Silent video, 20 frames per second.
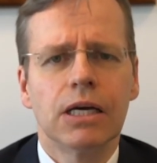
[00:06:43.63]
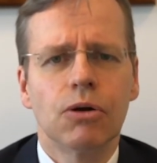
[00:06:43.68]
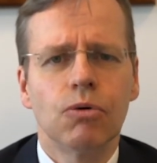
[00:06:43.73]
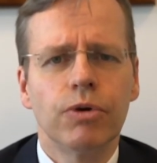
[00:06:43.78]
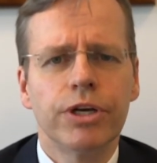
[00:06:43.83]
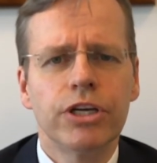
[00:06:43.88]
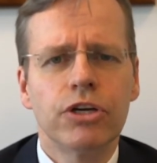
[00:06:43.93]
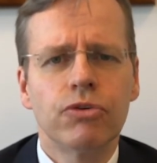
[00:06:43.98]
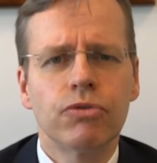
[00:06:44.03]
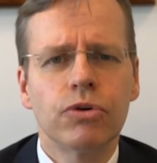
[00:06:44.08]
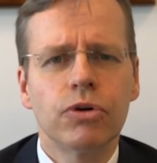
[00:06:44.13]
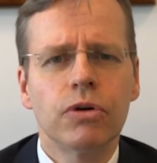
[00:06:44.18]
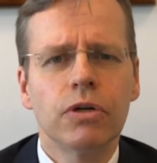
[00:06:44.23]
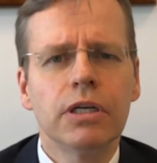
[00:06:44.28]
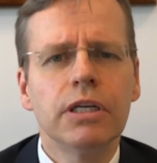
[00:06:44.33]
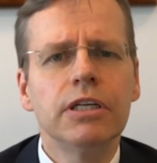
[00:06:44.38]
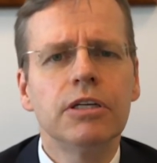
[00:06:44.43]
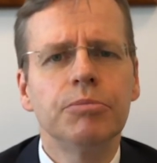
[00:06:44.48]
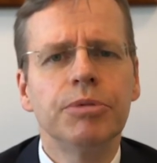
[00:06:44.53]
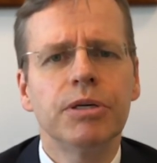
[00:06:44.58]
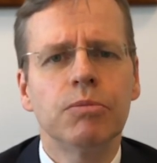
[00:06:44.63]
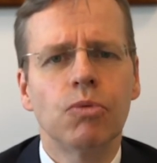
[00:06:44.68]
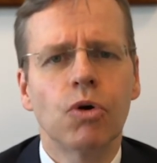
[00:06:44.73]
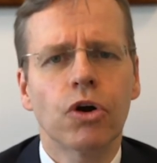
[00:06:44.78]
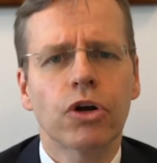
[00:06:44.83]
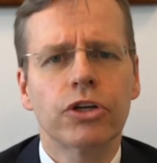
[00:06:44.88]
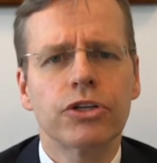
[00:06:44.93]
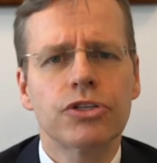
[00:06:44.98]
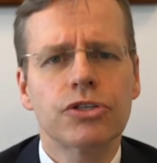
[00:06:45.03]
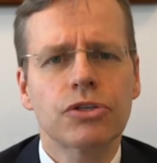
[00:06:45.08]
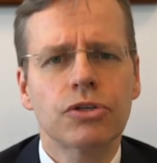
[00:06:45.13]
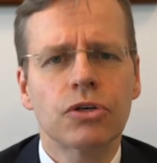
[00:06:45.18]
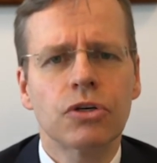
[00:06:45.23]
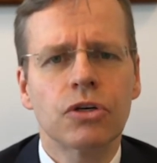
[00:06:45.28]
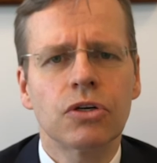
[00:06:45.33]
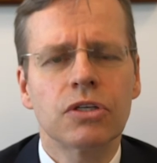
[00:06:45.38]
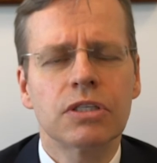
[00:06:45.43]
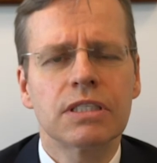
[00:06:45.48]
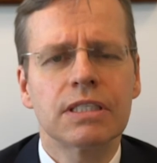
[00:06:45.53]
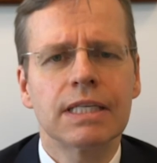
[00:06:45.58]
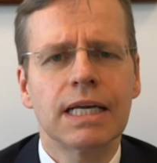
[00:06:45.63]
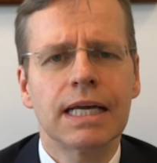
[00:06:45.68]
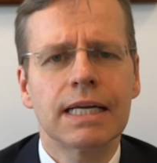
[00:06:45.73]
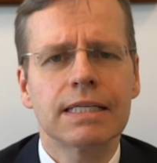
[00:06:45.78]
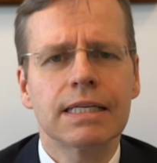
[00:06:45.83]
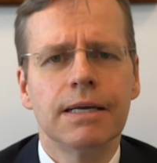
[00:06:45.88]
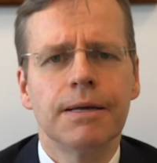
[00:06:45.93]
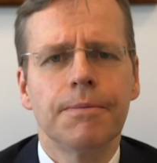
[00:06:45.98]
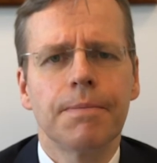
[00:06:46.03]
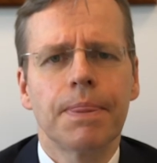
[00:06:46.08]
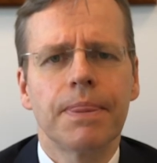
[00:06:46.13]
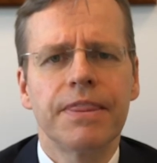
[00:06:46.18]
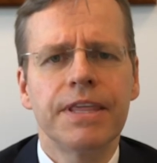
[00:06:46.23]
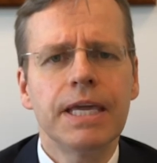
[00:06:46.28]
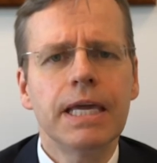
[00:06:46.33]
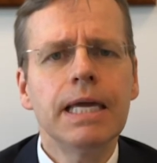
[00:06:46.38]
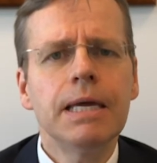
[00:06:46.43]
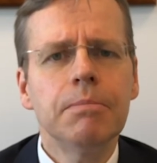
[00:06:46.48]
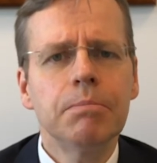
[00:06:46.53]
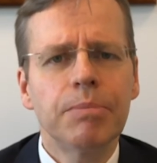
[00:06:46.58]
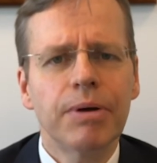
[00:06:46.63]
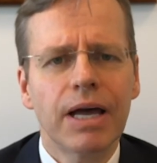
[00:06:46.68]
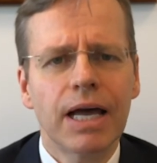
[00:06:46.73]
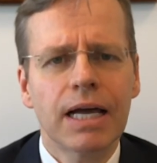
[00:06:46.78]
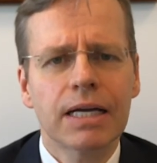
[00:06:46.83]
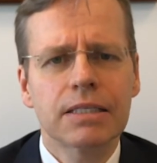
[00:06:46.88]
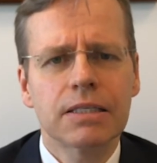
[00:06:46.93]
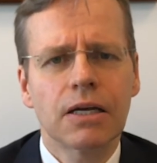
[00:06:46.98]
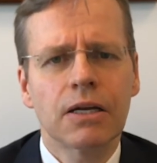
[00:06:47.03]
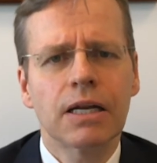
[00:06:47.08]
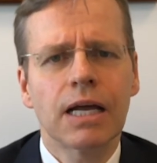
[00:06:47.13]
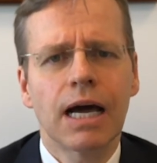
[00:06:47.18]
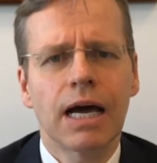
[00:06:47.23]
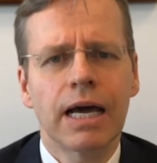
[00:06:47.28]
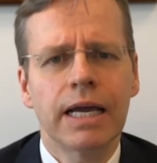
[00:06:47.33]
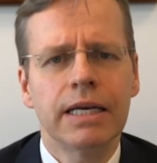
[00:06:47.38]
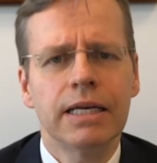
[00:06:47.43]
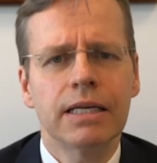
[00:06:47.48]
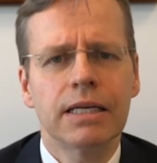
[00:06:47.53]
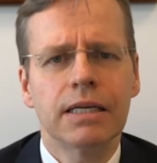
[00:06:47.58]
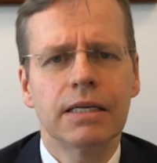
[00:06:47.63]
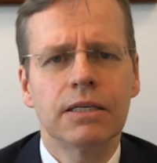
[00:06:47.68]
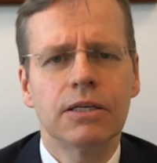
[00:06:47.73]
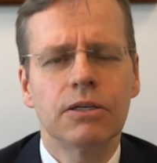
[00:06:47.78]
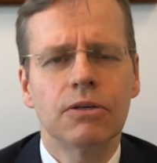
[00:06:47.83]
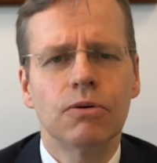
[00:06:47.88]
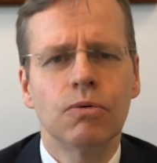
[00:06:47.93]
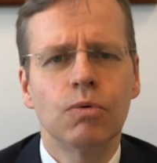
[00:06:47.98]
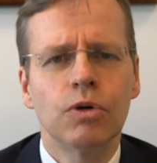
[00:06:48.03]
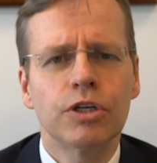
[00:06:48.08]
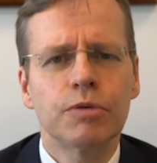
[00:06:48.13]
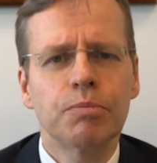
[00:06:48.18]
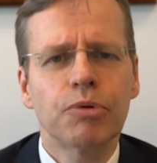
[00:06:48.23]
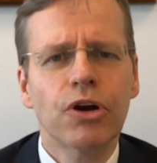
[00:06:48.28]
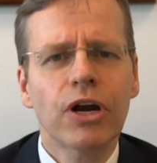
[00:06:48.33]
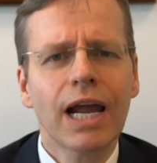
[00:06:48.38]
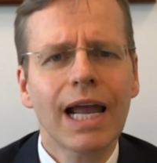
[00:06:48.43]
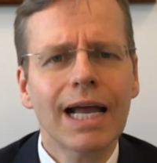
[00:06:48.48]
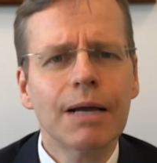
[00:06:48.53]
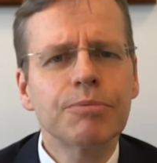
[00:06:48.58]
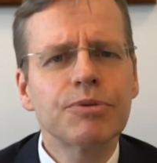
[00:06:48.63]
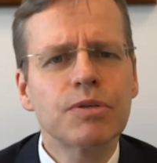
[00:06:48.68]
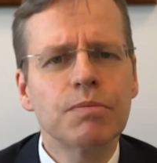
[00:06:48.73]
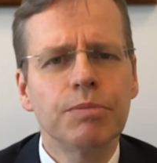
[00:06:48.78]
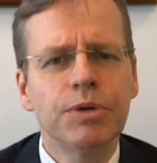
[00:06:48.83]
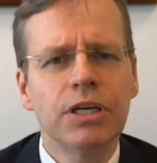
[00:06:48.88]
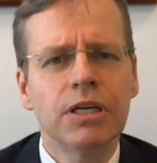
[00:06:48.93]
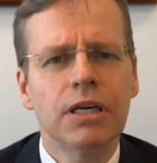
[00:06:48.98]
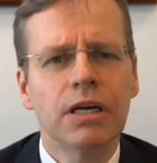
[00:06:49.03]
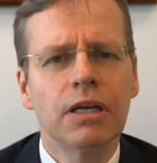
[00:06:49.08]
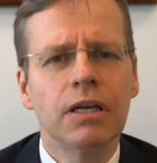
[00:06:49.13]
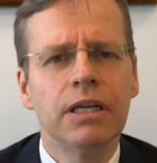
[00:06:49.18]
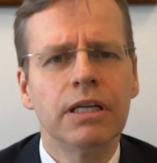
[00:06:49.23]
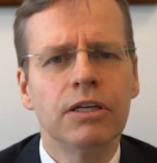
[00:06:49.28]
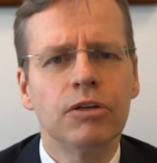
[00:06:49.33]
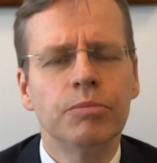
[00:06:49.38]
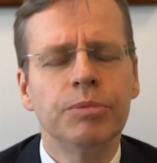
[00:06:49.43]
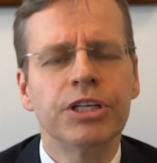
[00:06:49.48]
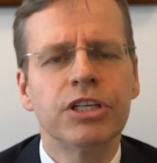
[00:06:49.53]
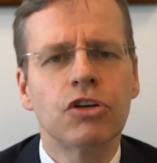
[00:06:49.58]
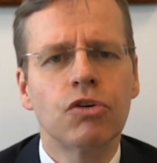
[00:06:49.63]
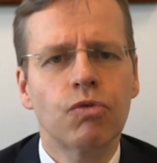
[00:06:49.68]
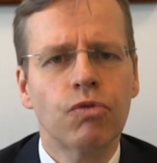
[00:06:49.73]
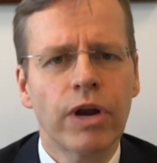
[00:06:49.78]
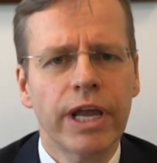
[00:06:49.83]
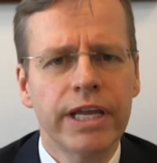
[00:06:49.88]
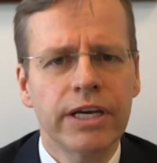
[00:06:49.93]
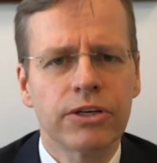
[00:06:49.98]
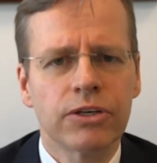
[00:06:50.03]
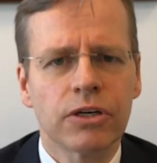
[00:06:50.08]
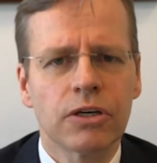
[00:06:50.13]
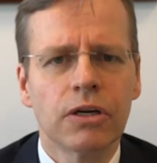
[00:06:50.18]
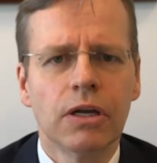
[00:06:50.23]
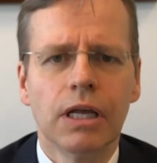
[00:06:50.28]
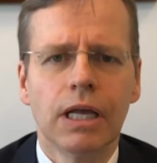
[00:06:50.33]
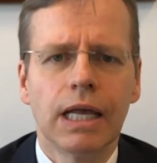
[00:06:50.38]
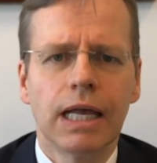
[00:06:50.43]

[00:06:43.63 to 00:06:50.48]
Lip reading: we grew a little bit more concerned that the impact on Heineken would perhaps be a little bit greater,